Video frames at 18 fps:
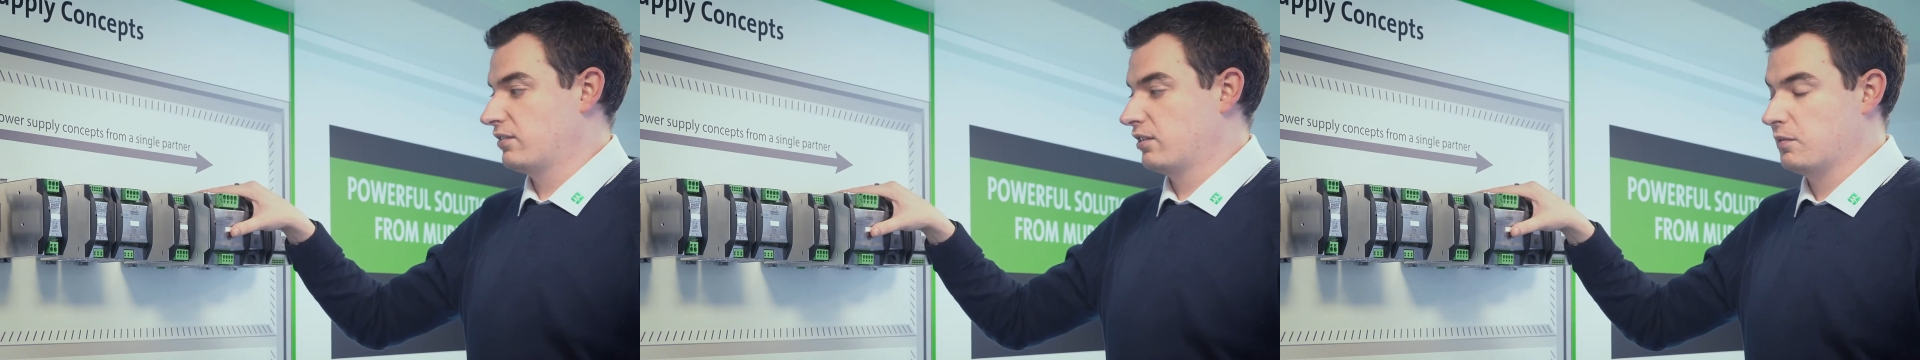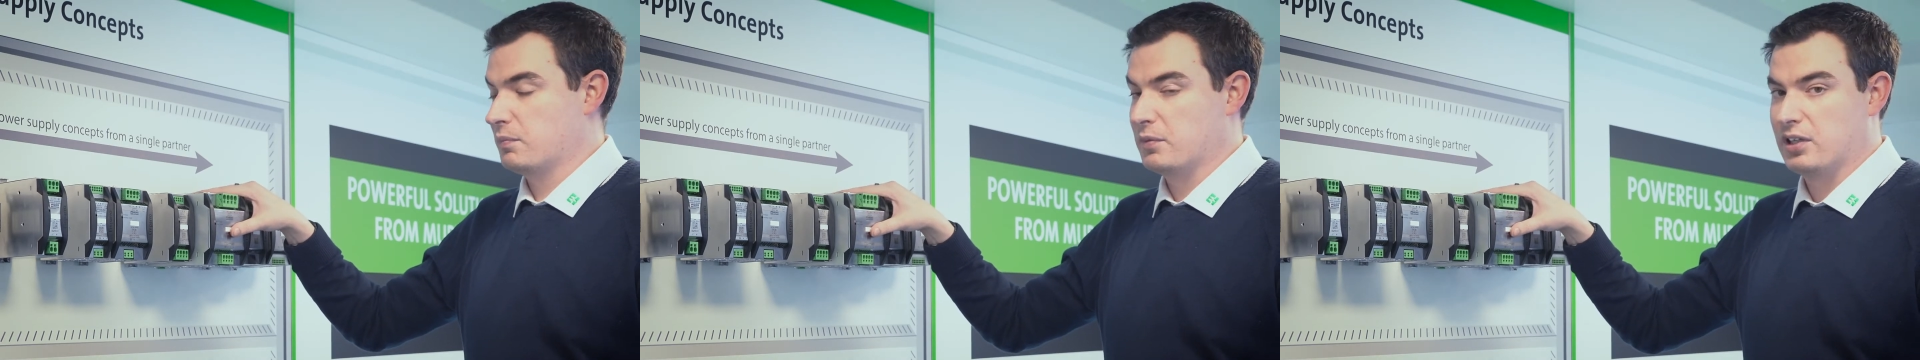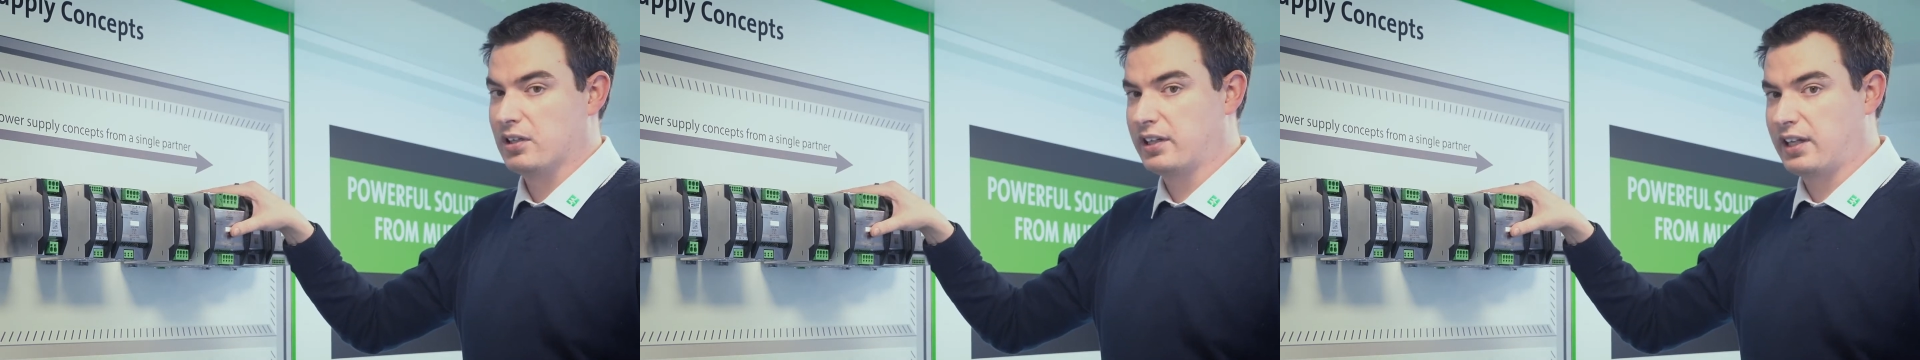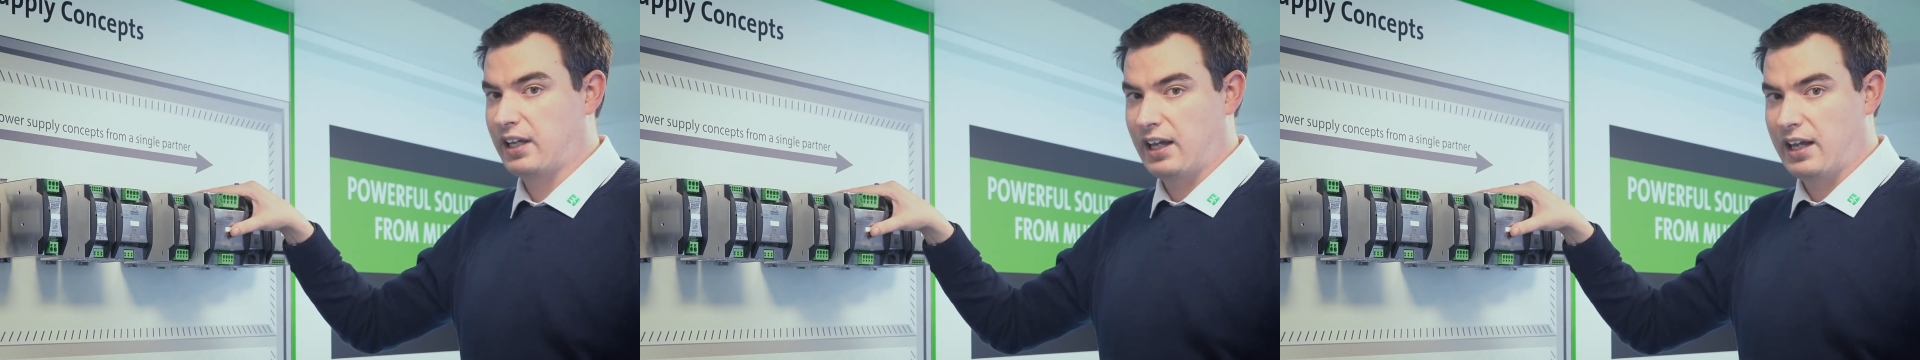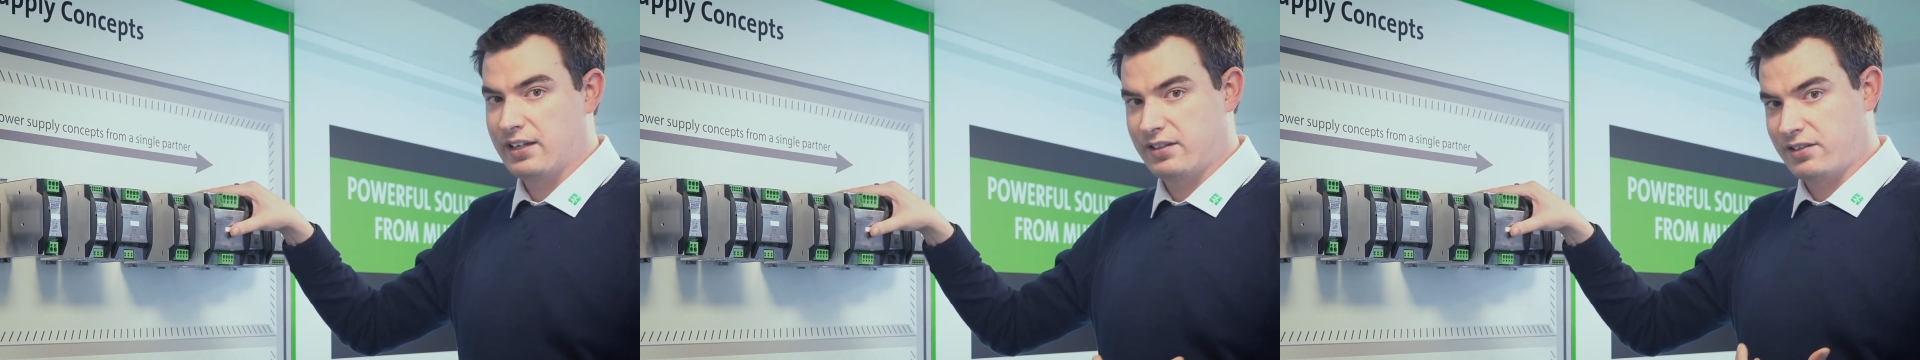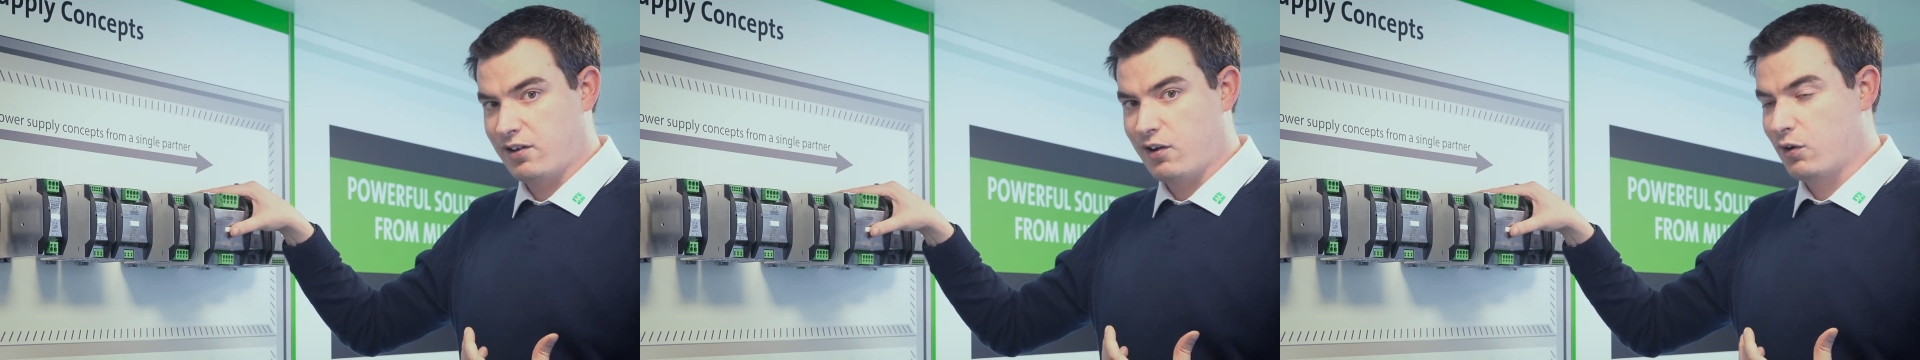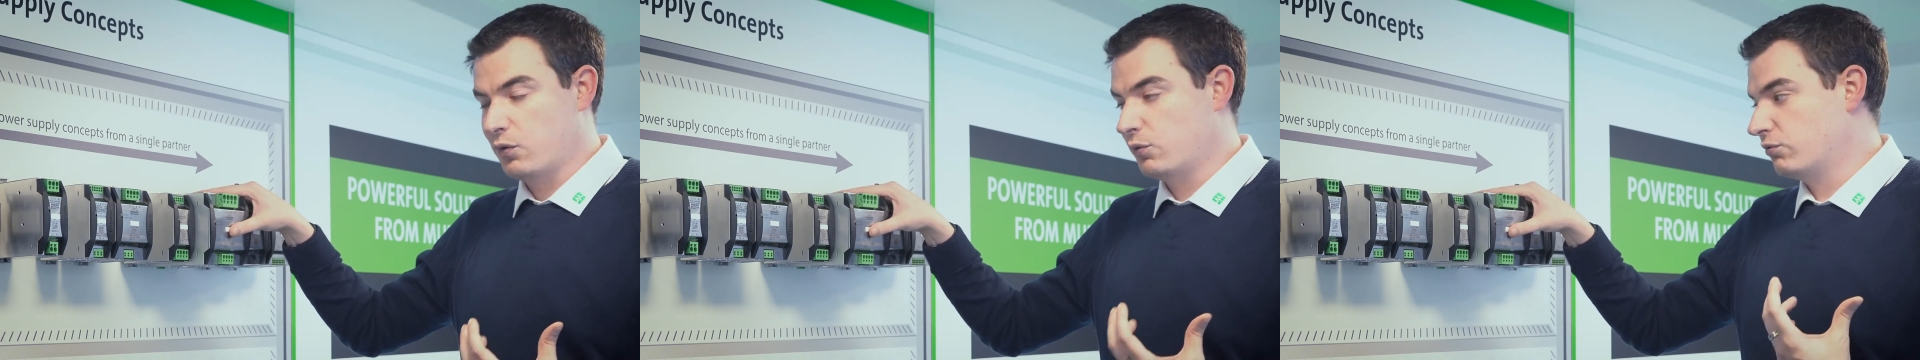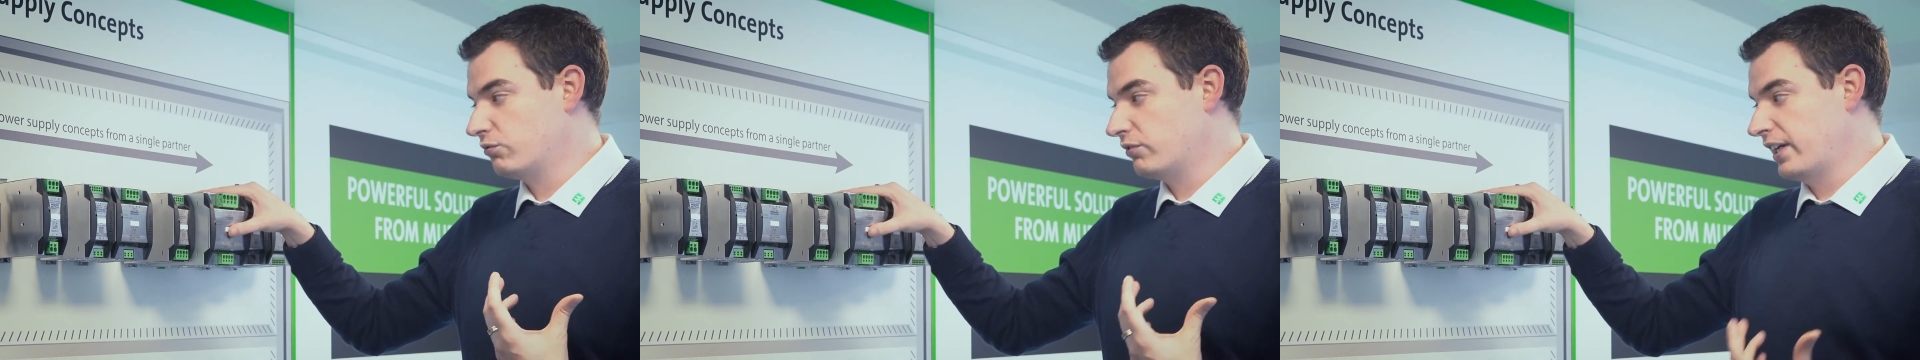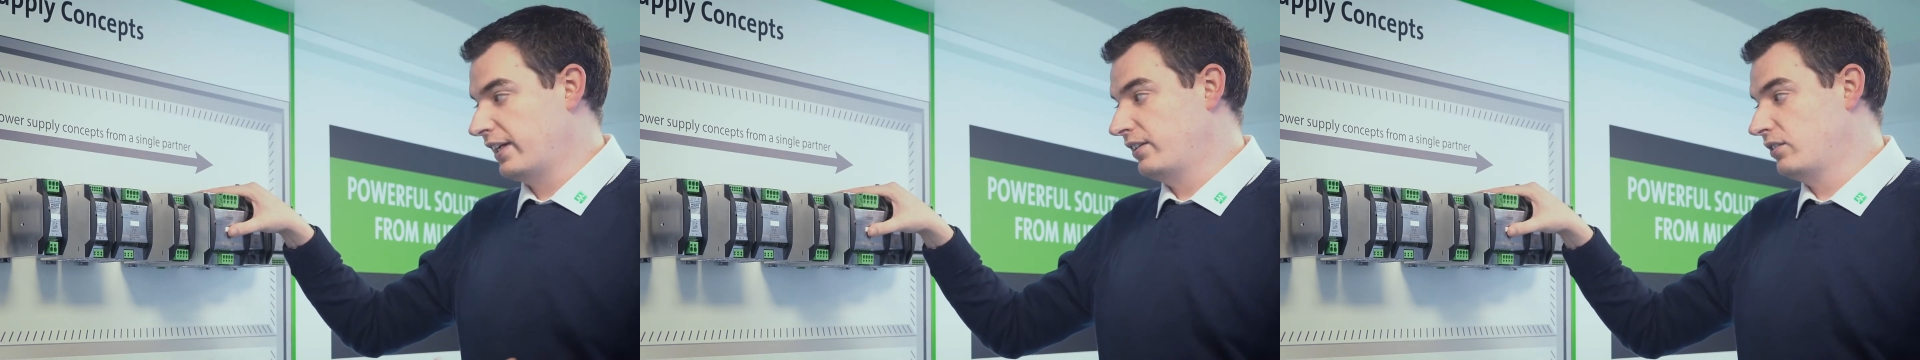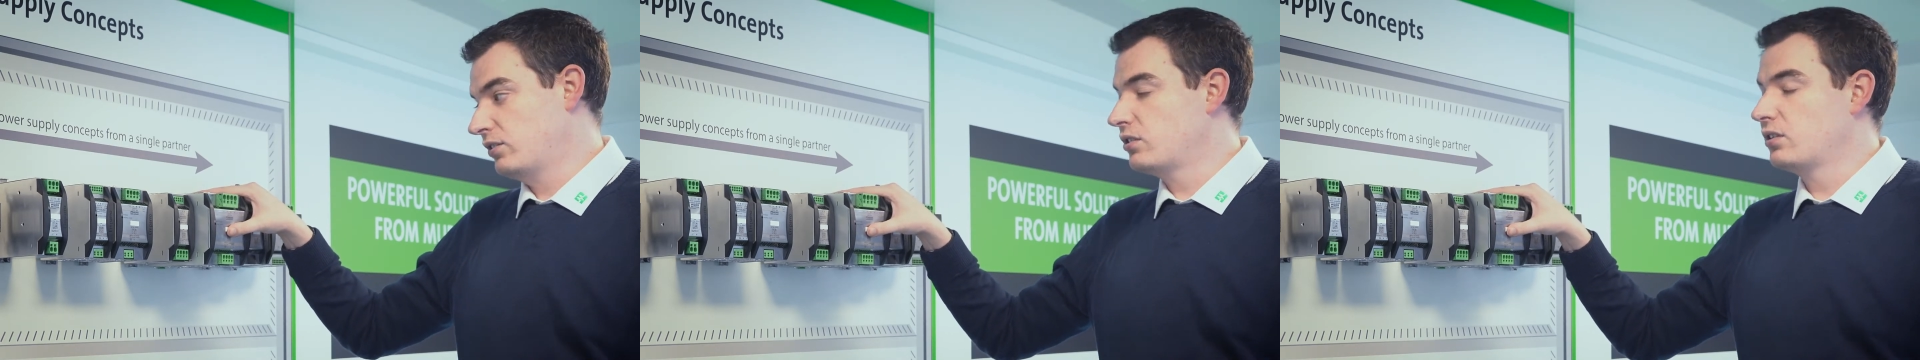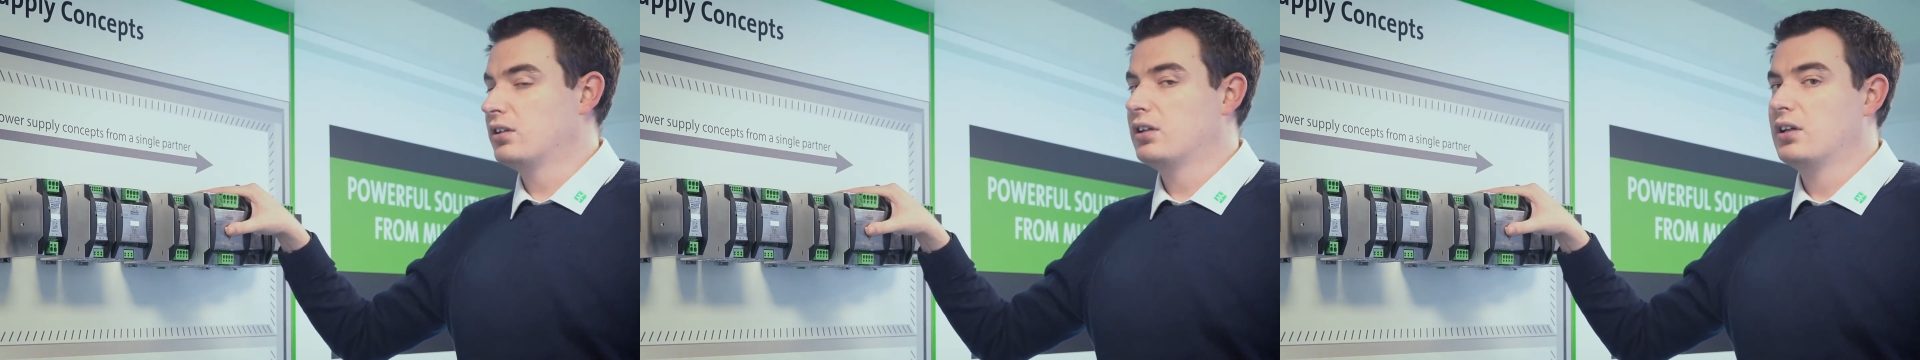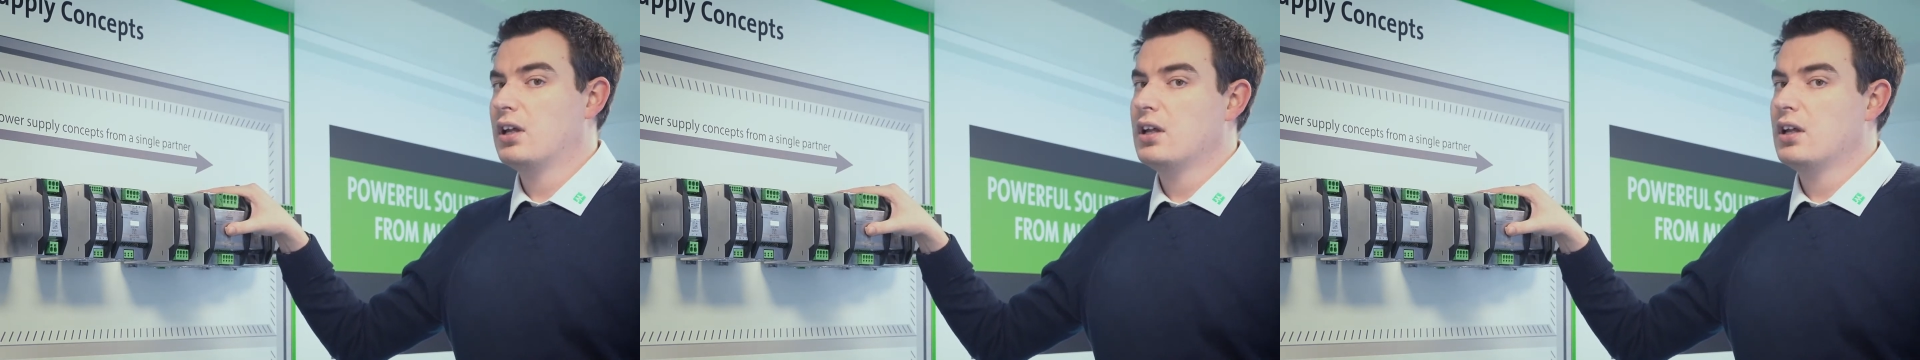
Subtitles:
on the market as a whole range,